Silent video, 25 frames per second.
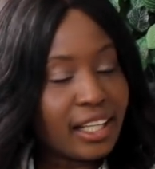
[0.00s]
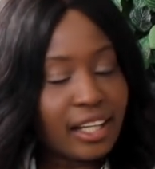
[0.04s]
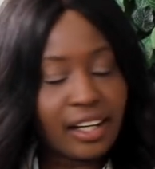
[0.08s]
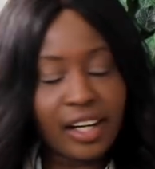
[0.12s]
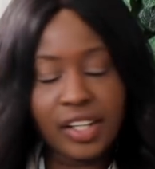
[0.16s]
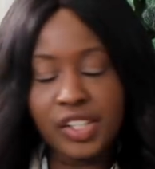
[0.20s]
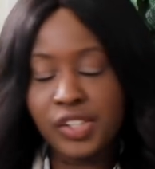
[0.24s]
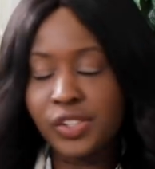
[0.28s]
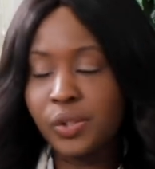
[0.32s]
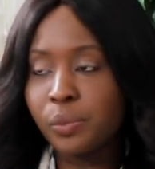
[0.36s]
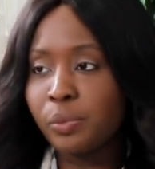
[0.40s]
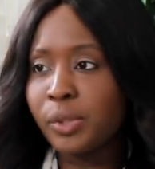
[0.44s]
And
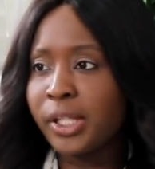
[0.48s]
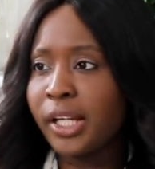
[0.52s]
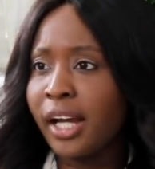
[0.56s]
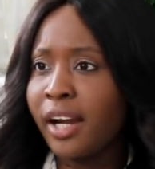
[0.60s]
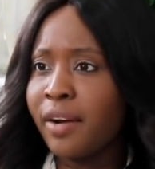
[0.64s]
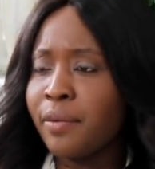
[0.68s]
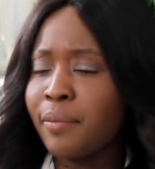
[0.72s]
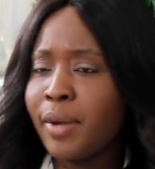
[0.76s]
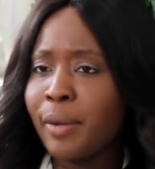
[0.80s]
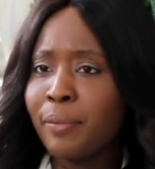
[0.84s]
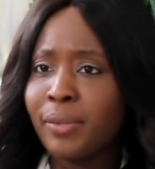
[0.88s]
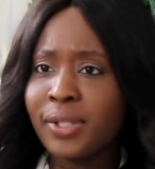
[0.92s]
I
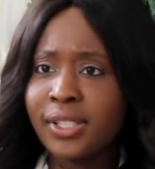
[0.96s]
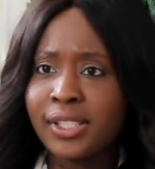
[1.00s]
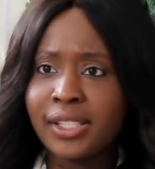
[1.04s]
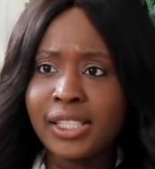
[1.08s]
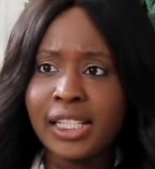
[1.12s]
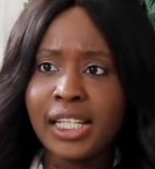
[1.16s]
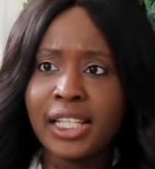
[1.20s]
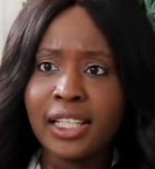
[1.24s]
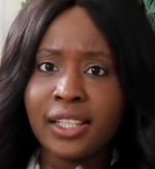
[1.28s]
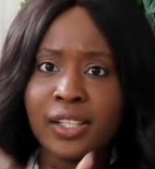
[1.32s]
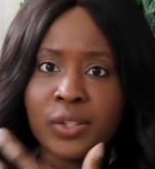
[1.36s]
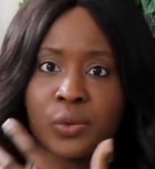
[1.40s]
remember
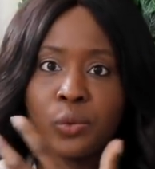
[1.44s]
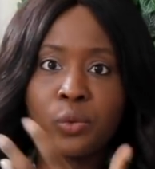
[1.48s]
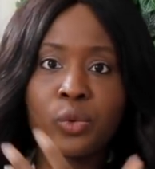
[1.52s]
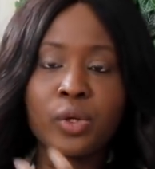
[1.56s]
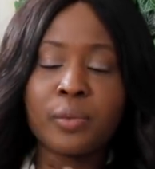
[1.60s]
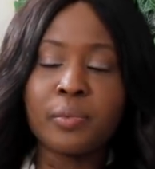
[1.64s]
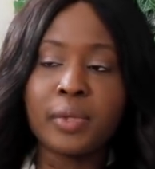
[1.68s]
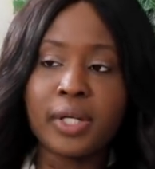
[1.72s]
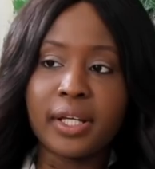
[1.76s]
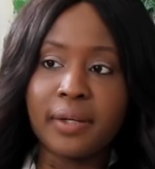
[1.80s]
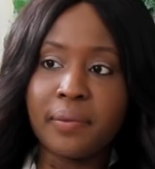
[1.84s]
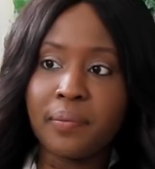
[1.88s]
seeing this
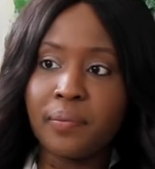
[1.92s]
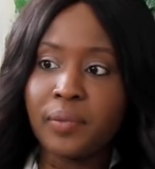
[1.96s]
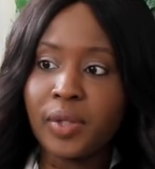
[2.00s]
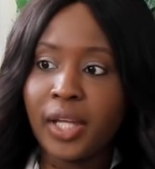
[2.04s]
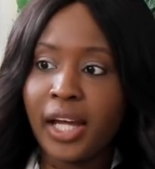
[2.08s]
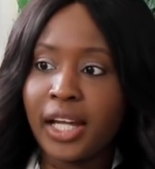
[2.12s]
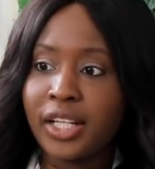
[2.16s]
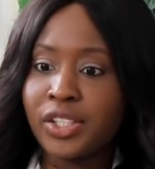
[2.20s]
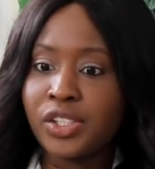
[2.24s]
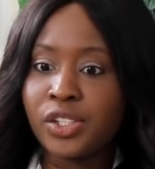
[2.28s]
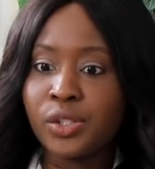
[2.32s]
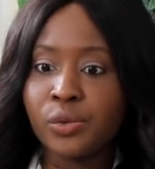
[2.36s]
woman,
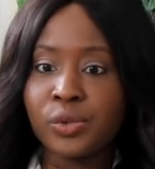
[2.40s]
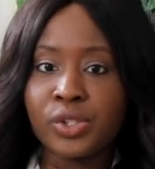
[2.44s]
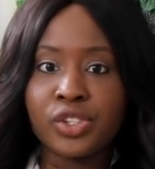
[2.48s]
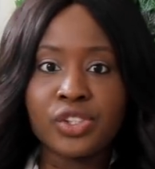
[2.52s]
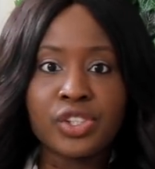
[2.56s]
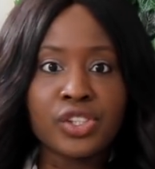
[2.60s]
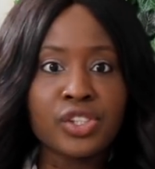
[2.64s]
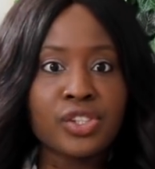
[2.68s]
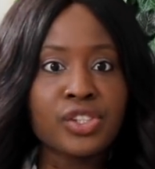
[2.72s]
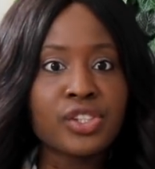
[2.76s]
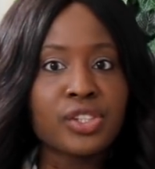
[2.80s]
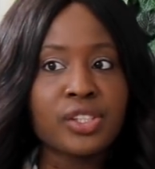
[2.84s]
and she was
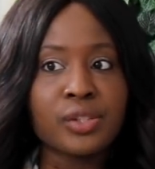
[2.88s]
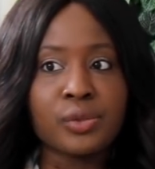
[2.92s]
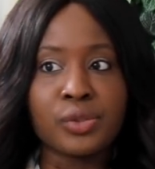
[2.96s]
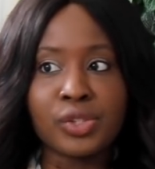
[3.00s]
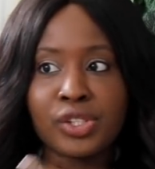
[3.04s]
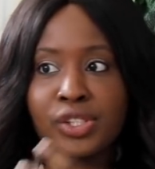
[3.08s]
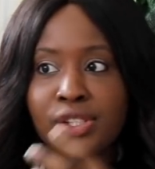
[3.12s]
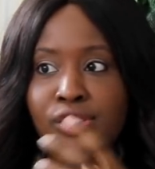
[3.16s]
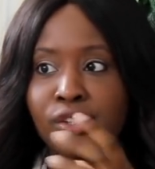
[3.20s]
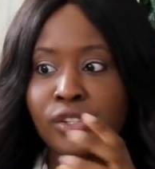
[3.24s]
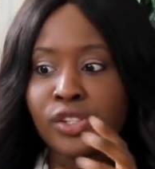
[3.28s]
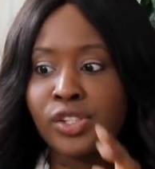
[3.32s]

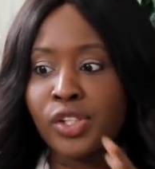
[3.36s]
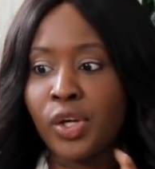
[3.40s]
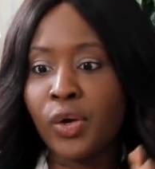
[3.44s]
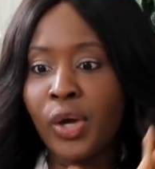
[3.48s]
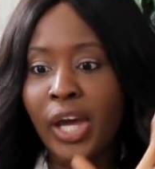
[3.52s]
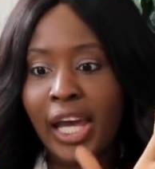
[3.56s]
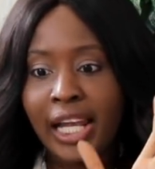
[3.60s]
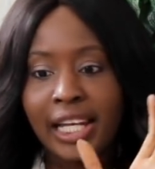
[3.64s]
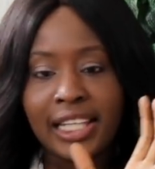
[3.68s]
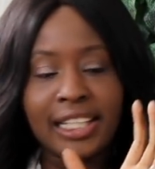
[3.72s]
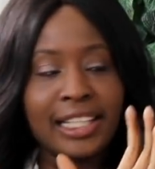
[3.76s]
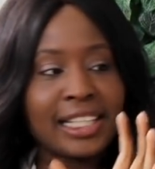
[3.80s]
so
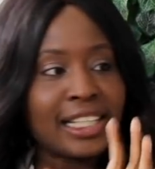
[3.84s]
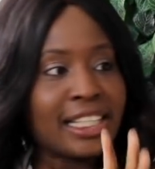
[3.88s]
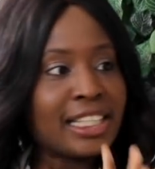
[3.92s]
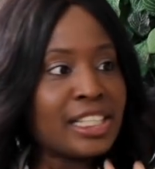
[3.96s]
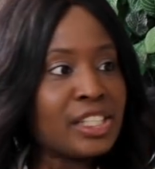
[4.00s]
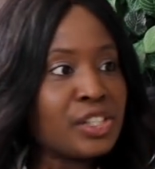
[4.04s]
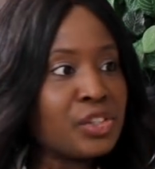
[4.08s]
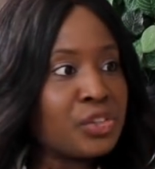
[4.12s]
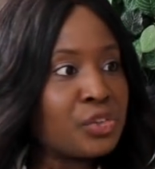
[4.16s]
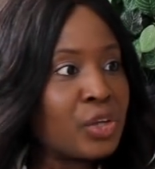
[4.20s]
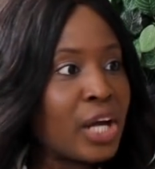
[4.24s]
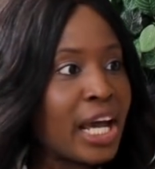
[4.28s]

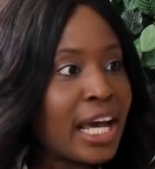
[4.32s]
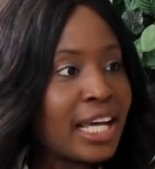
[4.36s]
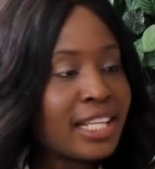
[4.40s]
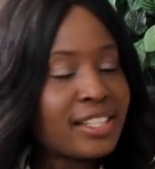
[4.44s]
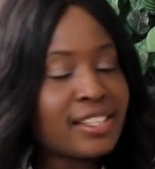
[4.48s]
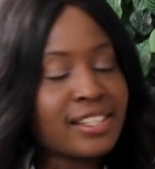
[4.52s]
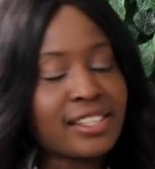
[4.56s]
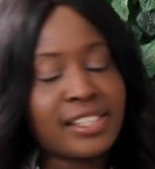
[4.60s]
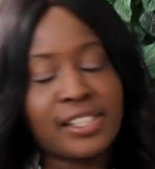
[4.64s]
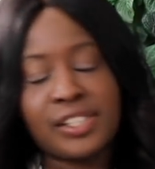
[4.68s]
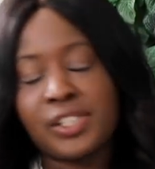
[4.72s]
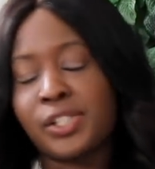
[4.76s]
elegantly
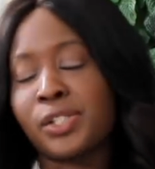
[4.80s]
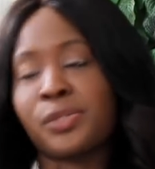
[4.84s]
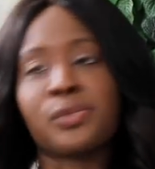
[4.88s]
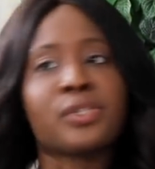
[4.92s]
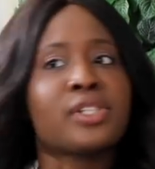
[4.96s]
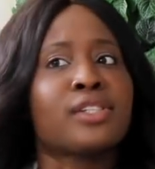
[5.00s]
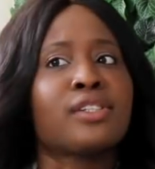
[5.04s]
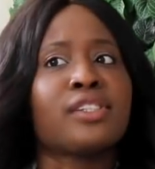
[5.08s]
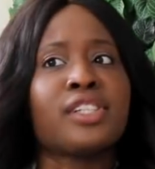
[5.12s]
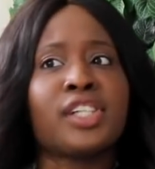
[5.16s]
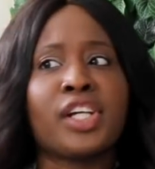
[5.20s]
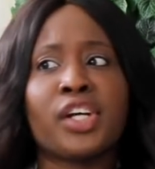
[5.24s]
dressed, and she
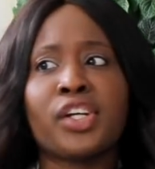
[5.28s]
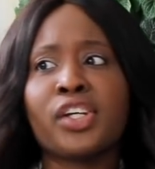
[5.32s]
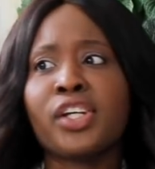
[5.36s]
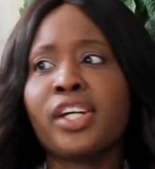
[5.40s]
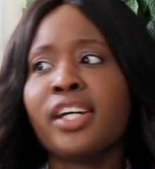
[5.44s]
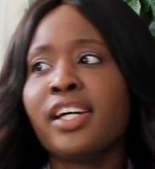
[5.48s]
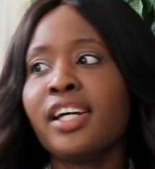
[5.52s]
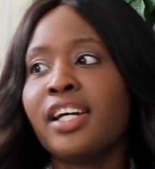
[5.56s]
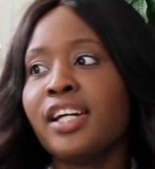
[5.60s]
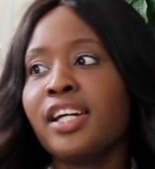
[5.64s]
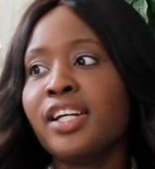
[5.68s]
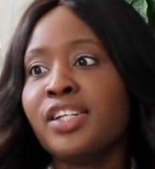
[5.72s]
was, you know,
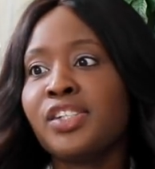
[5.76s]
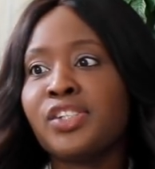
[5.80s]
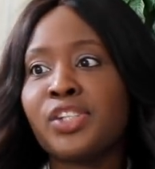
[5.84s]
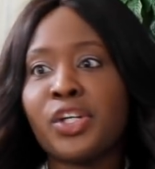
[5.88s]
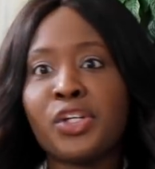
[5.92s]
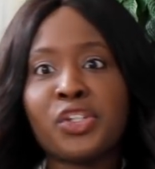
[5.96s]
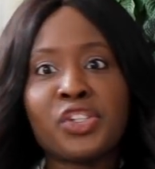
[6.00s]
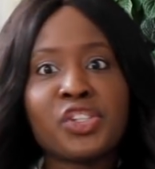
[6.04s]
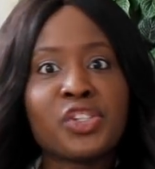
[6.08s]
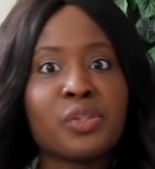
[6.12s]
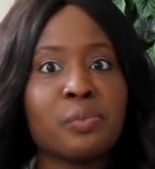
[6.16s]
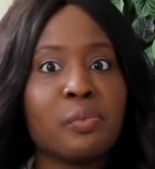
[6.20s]

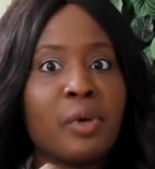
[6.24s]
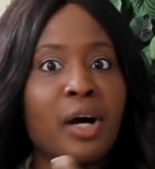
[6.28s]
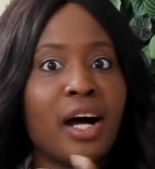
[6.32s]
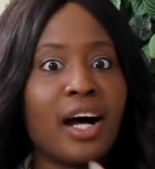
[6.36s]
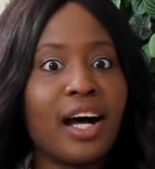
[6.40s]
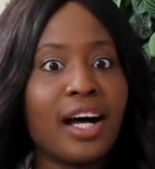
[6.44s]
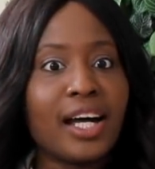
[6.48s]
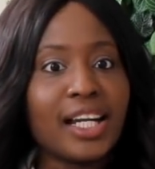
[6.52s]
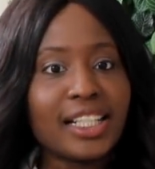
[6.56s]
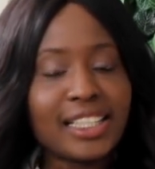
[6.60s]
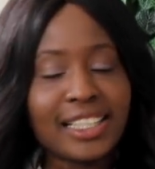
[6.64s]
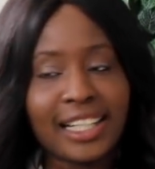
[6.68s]
so
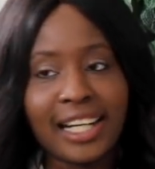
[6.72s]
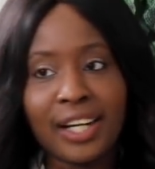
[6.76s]
smart.